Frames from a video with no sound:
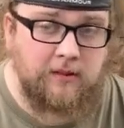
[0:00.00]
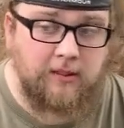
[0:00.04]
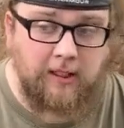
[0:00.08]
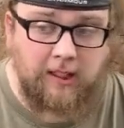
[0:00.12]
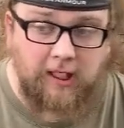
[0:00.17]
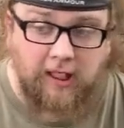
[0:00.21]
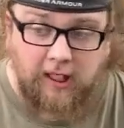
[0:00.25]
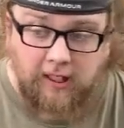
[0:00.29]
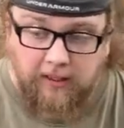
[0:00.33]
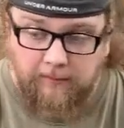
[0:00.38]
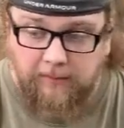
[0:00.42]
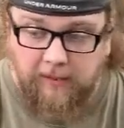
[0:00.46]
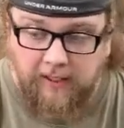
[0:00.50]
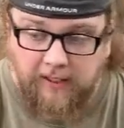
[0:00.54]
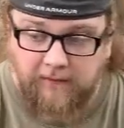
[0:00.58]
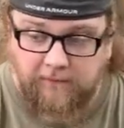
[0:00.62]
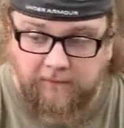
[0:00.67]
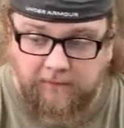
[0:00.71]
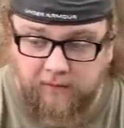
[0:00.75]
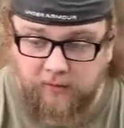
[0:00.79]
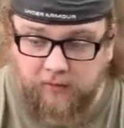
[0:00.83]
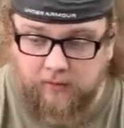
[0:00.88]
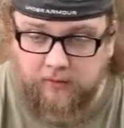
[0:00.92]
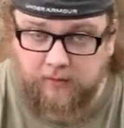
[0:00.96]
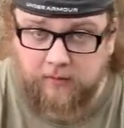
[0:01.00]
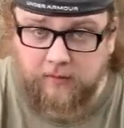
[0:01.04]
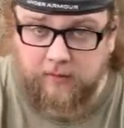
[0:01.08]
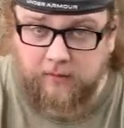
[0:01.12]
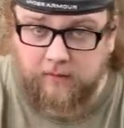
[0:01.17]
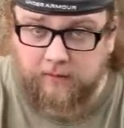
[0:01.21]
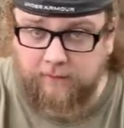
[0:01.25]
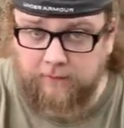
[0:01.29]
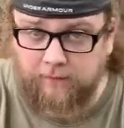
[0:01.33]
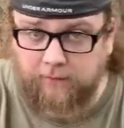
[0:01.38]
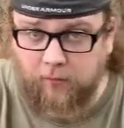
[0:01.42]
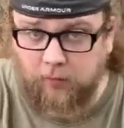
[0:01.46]
I paid for
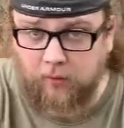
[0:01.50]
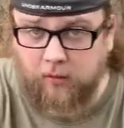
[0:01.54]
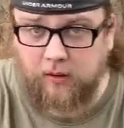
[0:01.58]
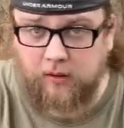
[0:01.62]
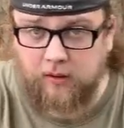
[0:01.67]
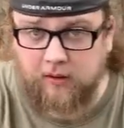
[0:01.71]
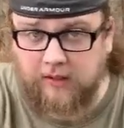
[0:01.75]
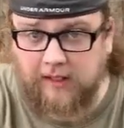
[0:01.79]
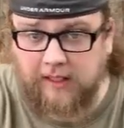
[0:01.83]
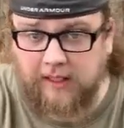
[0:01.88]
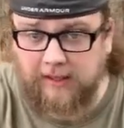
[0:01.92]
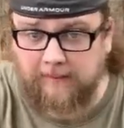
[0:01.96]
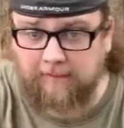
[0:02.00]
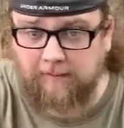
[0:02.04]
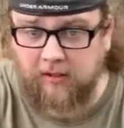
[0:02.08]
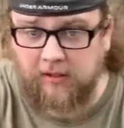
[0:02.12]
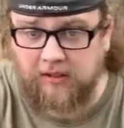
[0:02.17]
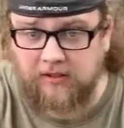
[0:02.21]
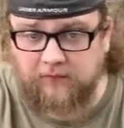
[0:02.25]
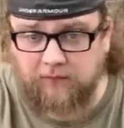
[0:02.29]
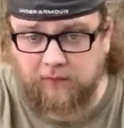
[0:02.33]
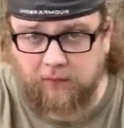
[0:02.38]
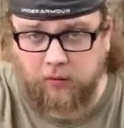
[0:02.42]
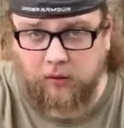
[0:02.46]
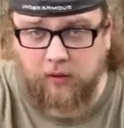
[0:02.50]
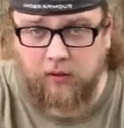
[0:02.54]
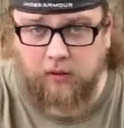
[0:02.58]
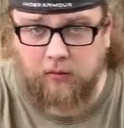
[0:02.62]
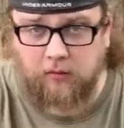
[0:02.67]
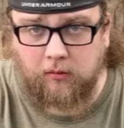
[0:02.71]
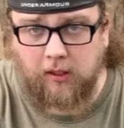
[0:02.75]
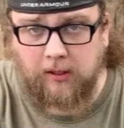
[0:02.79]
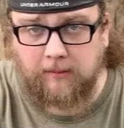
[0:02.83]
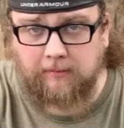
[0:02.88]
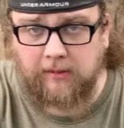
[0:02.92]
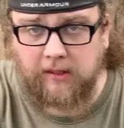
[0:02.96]
400 cam bearings, 400
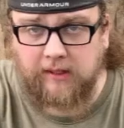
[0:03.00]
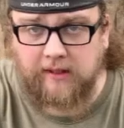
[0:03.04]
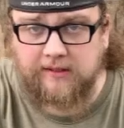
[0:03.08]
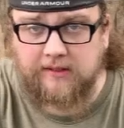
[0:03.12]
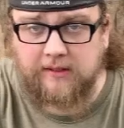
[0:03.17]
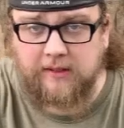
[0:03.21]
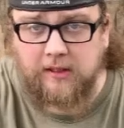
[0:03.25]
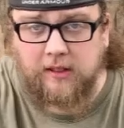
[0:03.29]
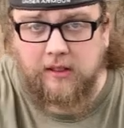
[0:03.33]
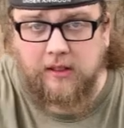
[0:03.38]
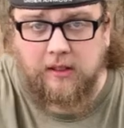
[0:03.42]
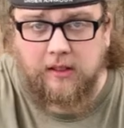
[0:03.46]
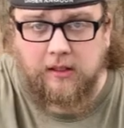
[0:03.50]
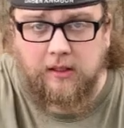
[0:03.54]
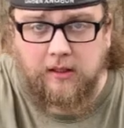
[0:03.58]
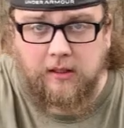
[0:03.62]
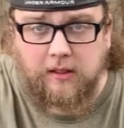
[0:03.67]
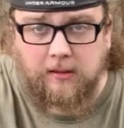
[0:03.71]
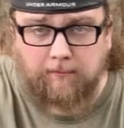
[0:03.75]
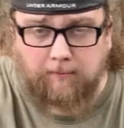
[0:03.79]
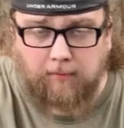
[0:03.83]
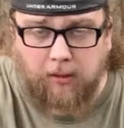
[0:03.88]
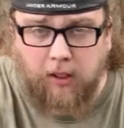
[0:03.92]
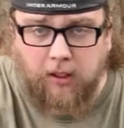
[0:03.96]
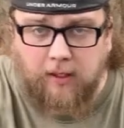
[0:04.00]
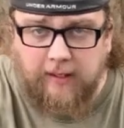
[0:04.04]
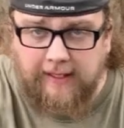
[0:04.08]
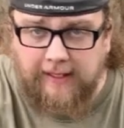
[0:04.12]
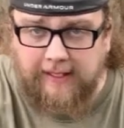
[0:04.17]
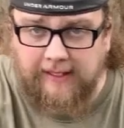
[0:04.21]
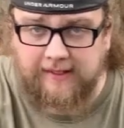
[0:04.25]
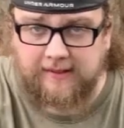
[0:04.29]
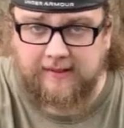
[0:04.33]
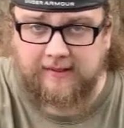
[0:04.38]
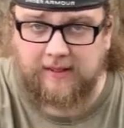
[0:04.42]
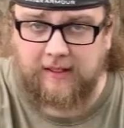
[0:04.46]
rod bearings,
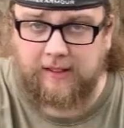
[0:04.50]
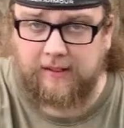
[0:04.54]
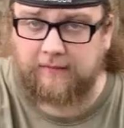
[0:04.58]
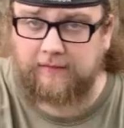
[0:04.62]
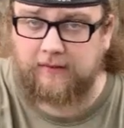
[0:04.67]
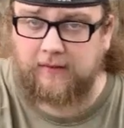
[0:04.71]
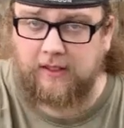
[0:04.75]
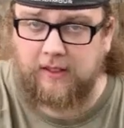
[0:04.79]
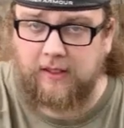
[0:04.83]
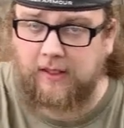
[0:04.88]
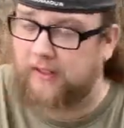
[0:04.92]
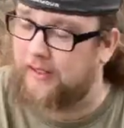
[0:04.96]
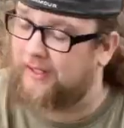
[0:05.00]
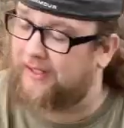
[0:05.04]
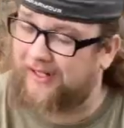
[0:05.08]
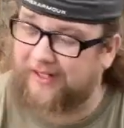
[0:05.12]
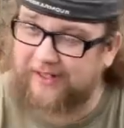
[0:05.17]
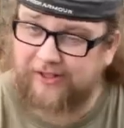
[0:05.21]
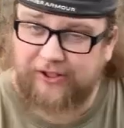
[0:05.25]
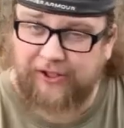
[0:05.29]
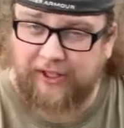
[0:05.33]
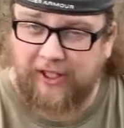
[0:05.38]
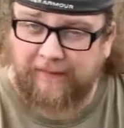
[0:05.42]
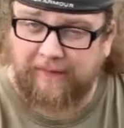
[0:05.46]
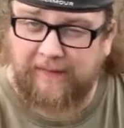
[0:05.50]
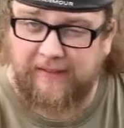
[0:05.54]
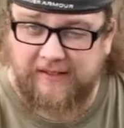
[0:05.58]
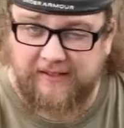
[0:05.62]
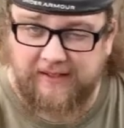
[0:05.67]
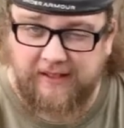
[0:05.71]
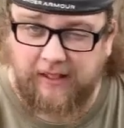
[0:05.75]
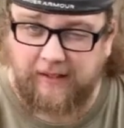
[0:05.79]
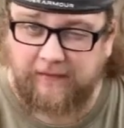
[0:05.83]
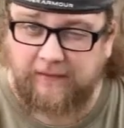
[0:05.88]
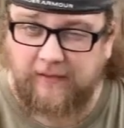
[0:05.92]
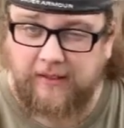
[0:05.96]
Pontiac stuff, not Chevy
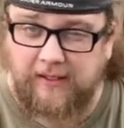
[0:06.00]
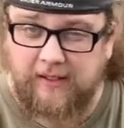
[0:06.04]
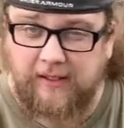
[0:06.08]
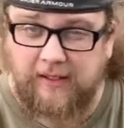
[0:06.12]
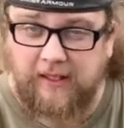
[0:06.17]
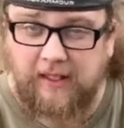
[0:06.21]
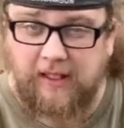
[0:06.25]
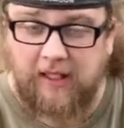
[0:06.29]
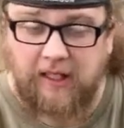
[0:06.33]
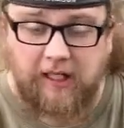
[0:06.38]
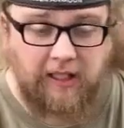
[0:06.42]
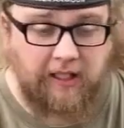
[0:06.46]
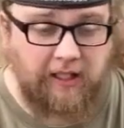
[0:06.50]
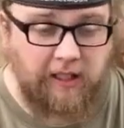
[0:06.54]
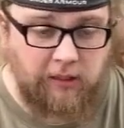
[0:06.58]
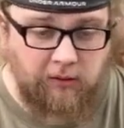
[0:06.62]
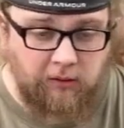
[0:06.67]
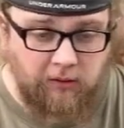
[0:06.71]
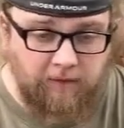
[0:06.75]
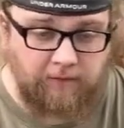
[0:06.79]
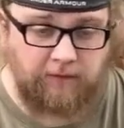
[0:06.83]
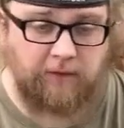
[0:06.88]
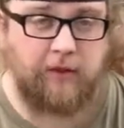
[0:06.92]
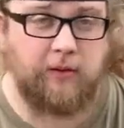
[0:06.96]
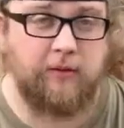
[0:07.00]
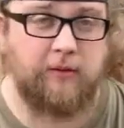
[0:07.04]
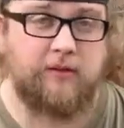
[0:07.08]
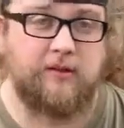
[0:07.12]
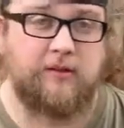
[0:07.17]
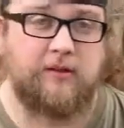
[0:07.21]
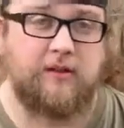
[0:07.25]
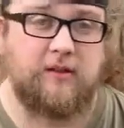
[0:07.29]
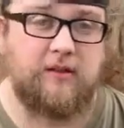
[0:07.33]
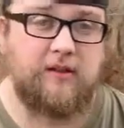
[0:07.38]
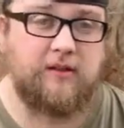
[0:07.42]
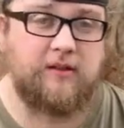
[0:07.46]
stuff. And they
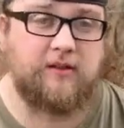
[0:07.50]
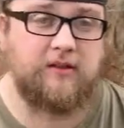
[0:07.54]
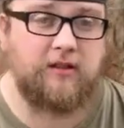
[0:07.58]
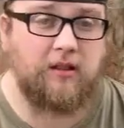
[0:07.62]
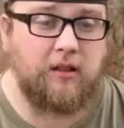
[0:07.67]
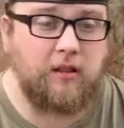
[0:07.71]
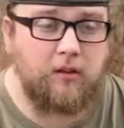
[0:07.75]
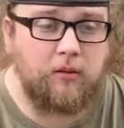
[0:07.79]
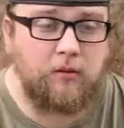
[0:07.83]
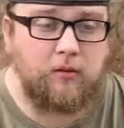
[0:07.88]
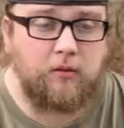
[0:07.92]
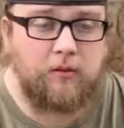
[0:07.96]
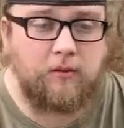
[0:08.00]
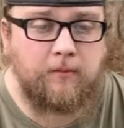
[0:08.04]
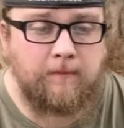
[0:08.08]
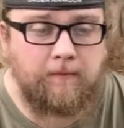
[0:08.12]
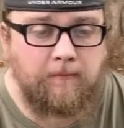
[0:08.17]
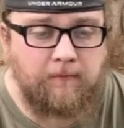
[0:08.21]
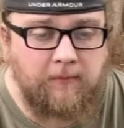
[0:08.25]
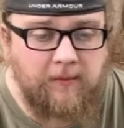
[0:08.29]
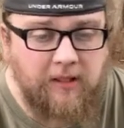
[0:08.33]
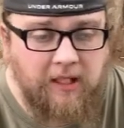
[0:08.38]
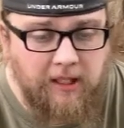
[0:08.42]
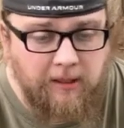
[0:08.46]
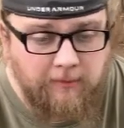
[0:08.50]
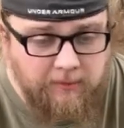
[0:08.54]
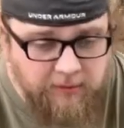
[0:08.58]
refused. So, I'm